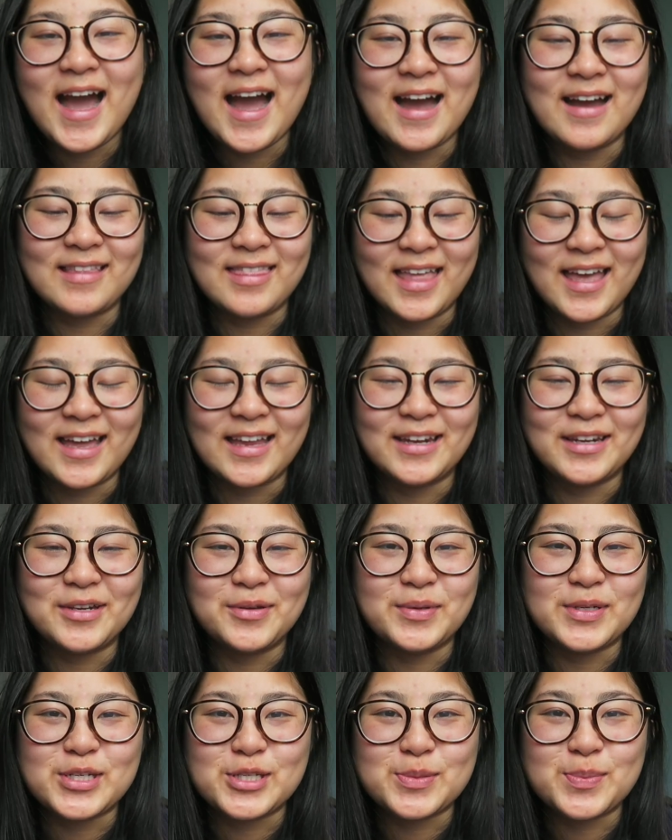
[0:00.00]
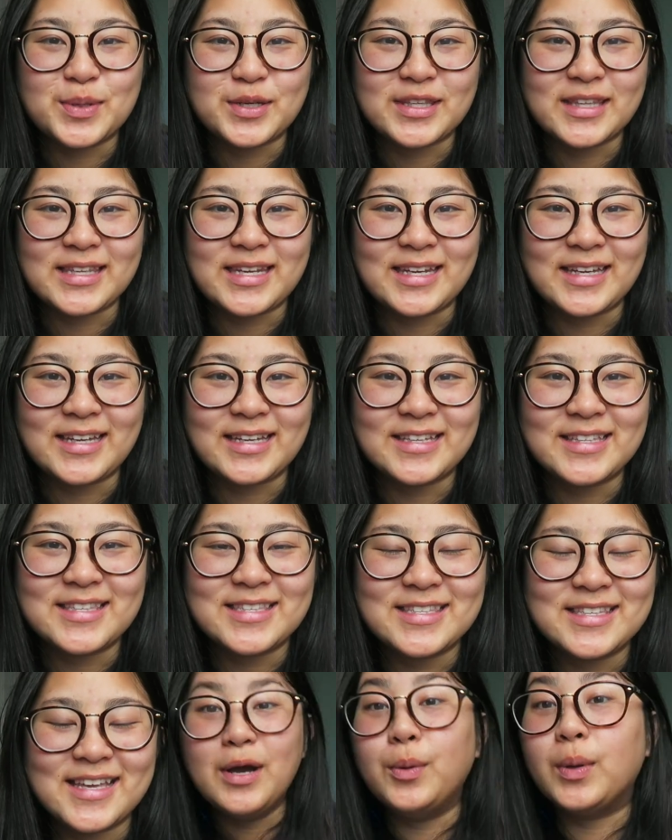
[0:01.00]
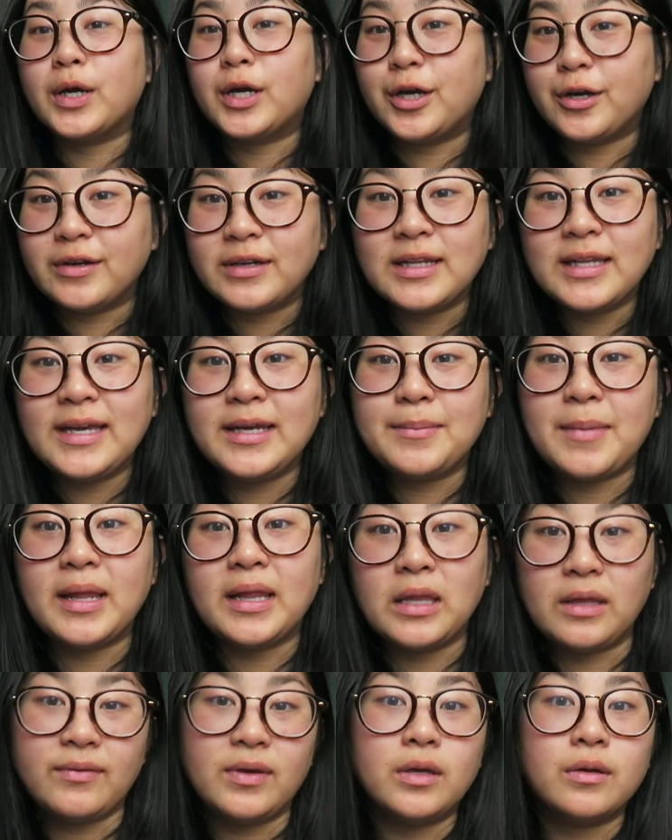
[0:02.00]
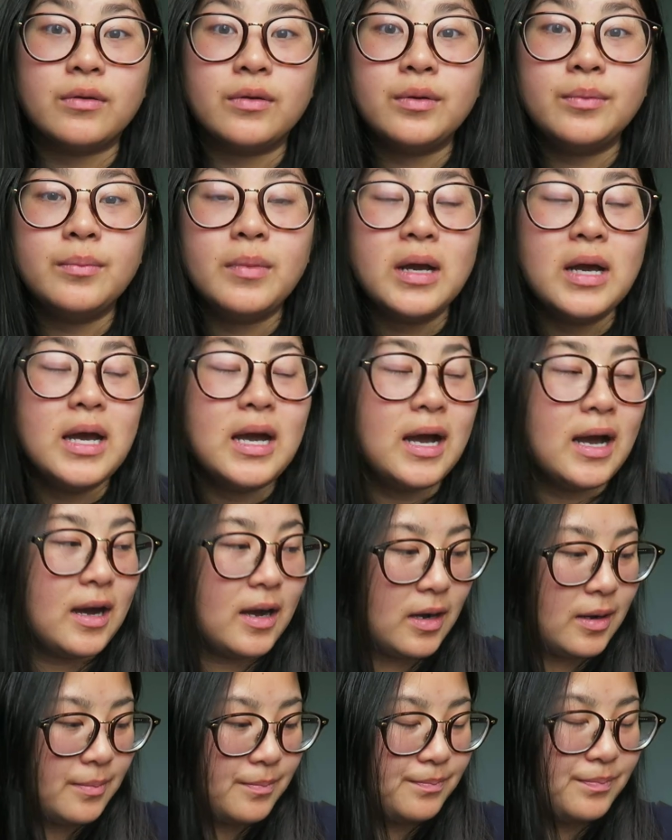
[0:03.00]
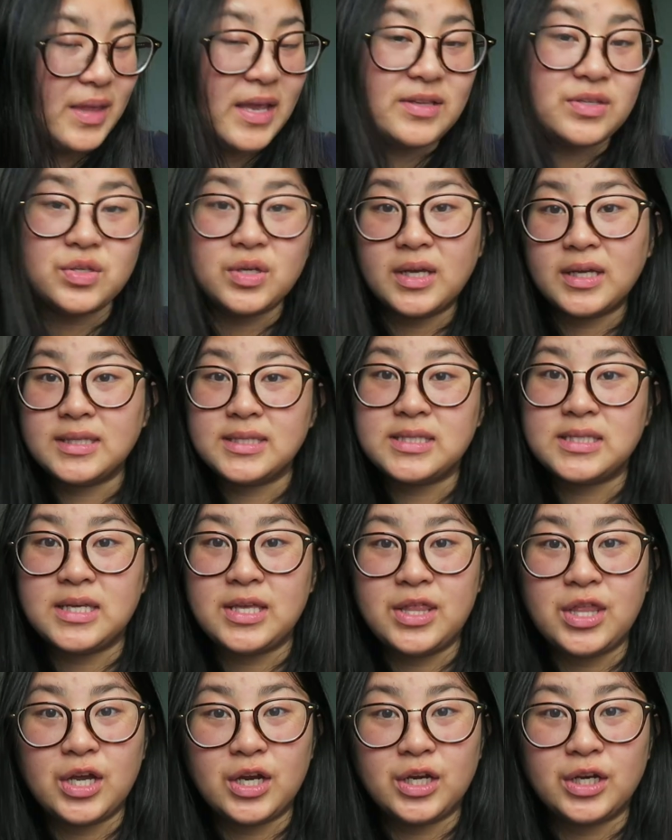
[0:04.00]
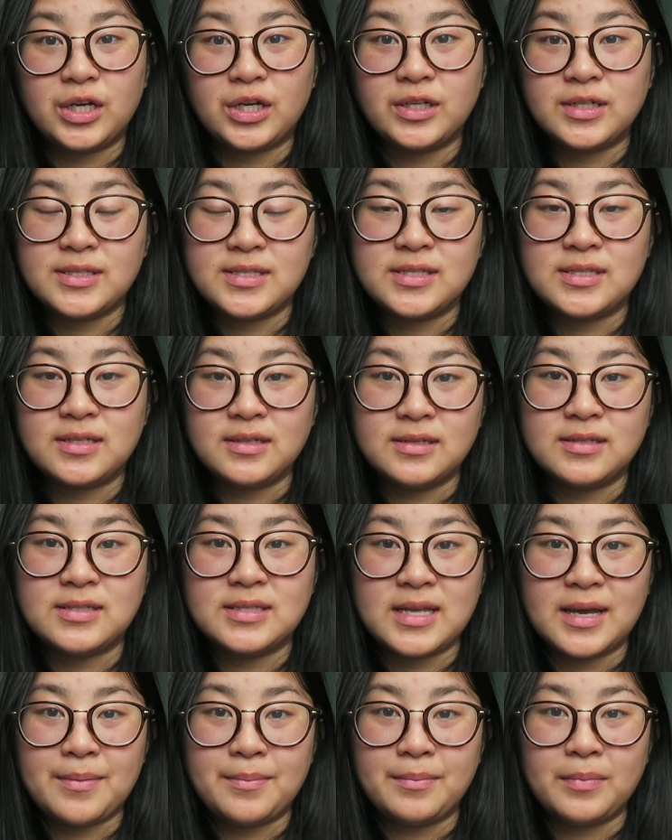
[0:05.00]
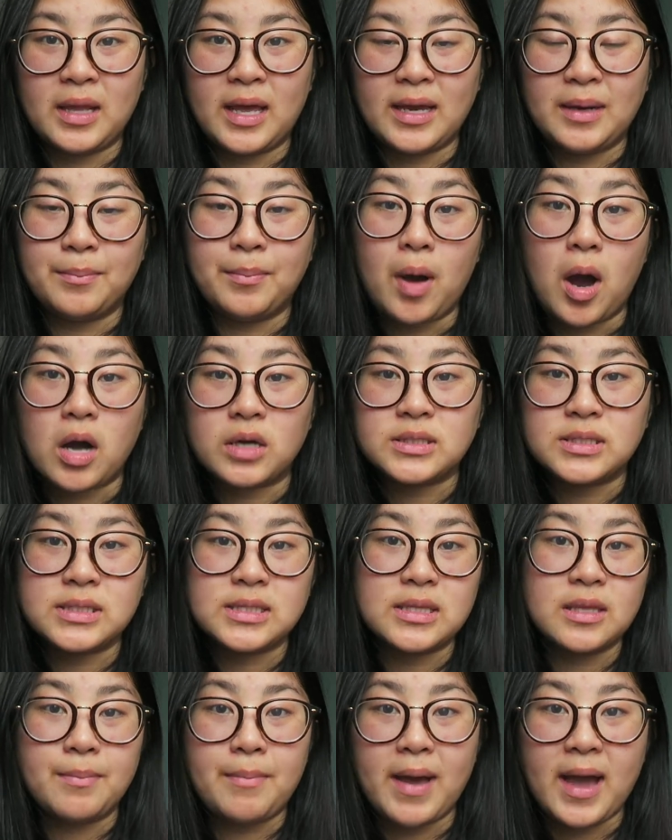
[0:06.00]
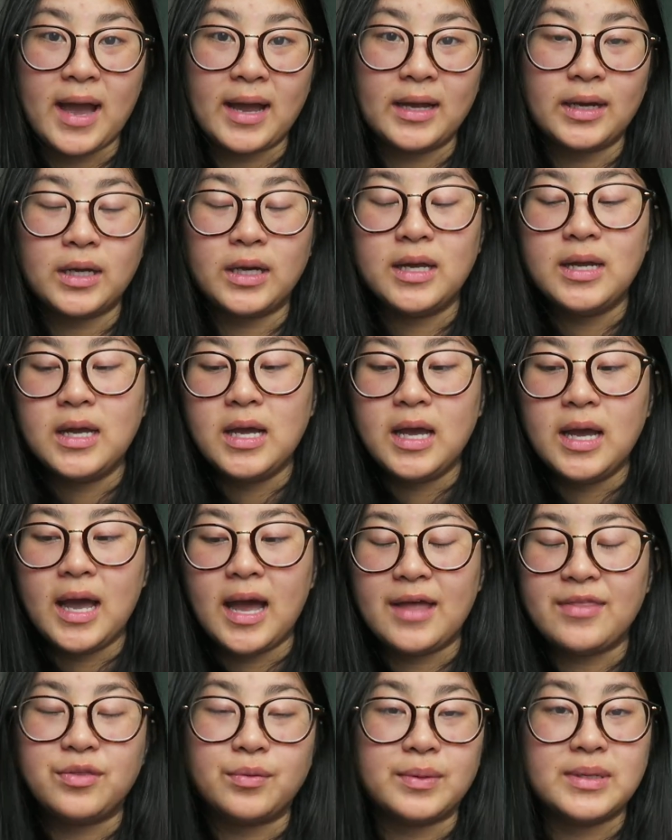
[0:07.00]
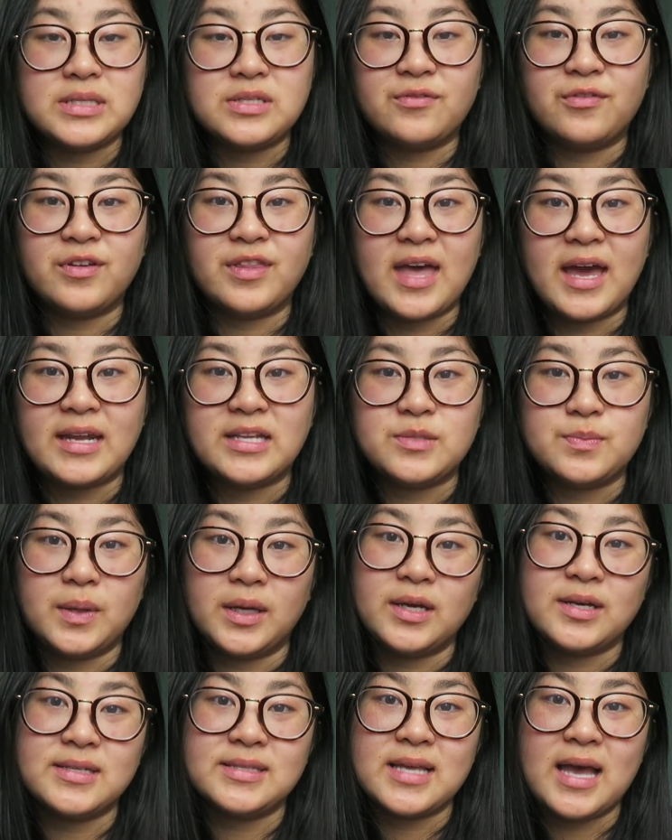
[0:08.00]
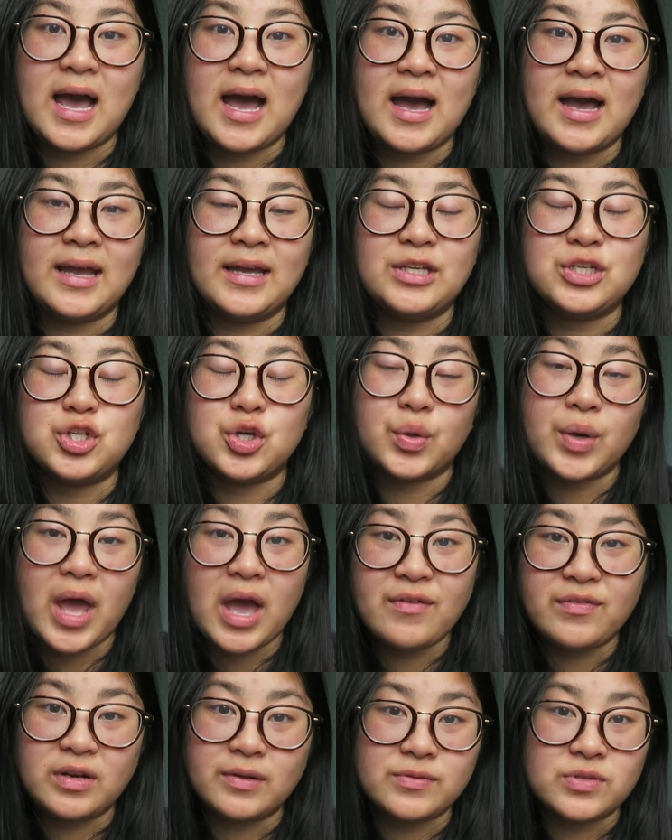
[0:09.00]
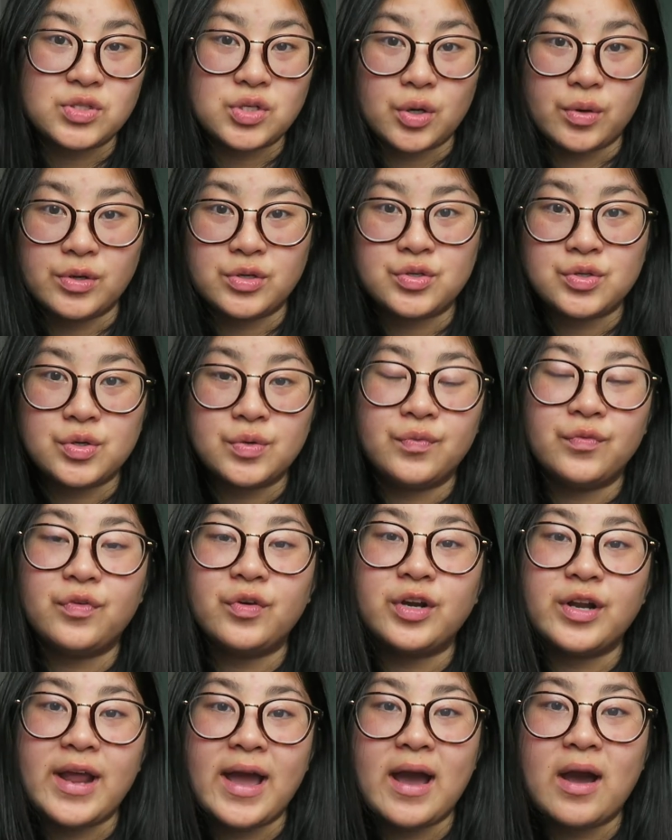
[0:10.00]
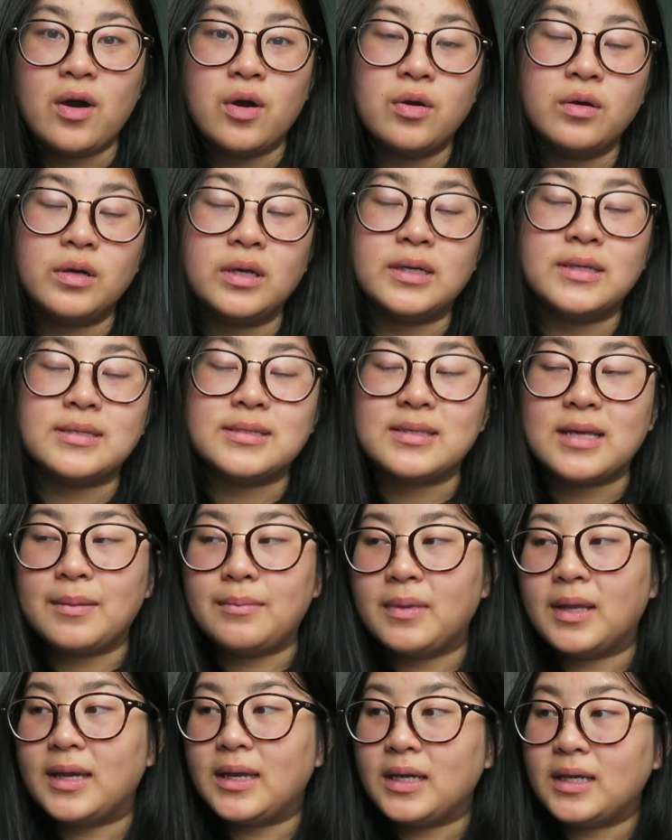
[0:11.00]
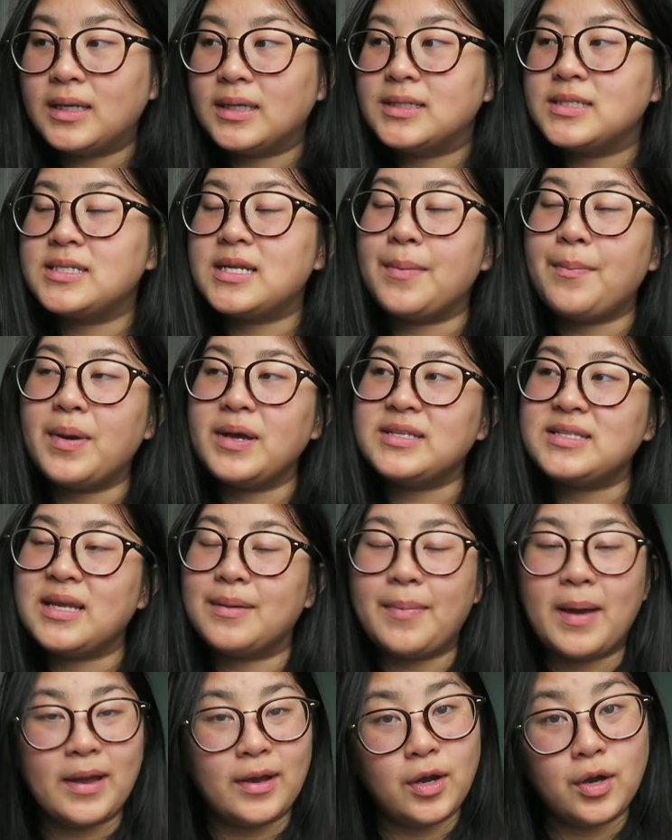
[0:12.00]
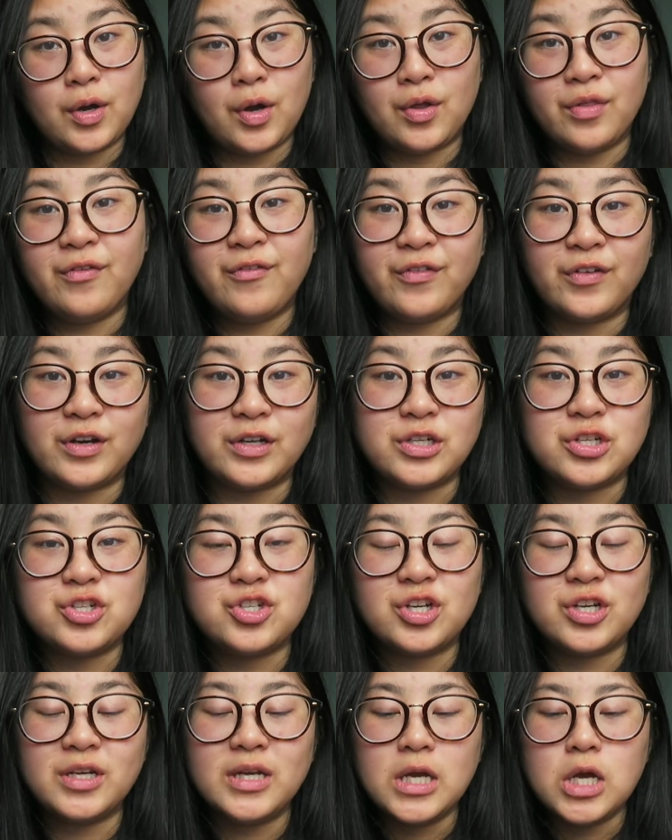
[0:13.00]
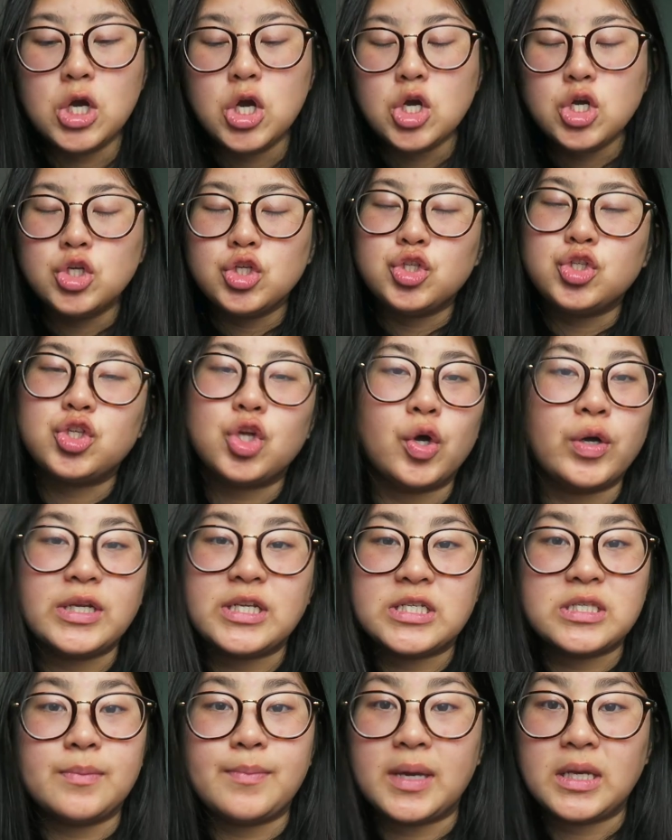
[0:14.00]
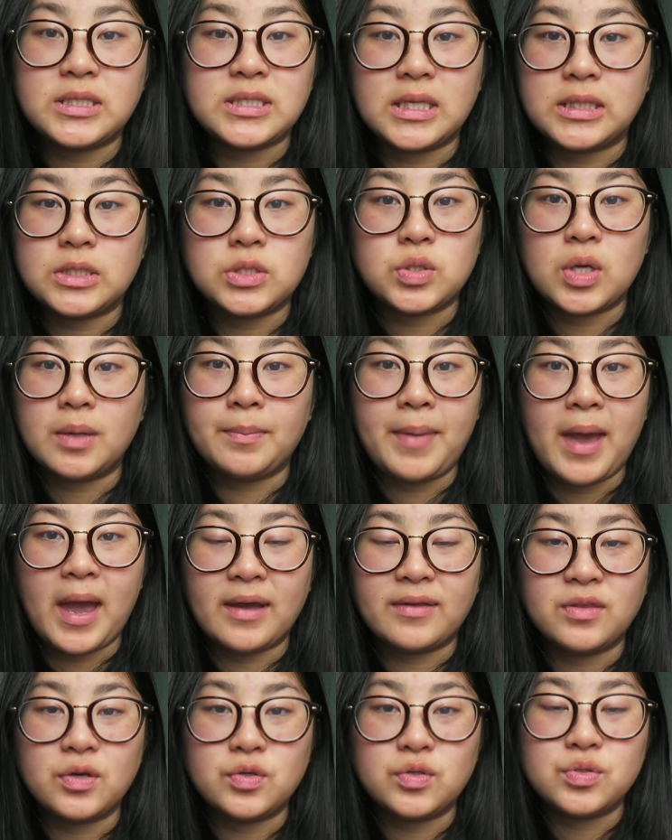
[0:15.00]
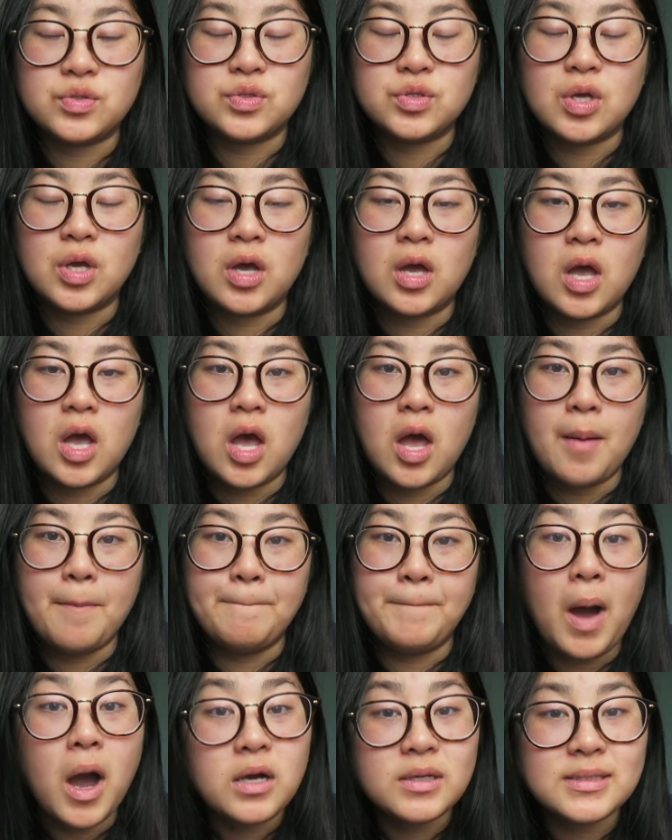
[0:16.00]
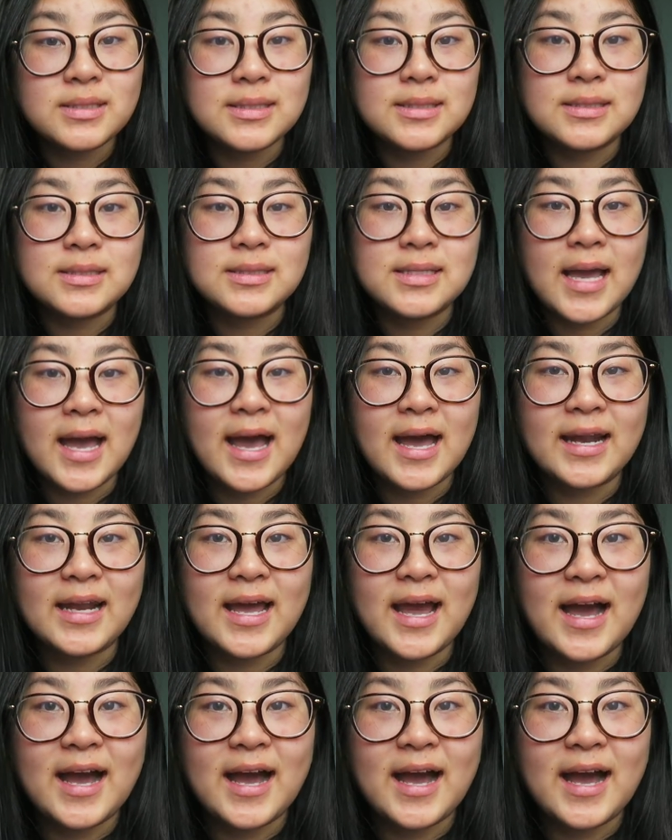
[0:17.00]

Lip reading: And then we just booked the tickets. We're currently in my living room. As you can see, there are still some like boxes in the back. And the reason for that is because I don't have enough storage room for now, because I'm like step by step buying all the furniture. So it doesn't make sense to unpack those boxes yet.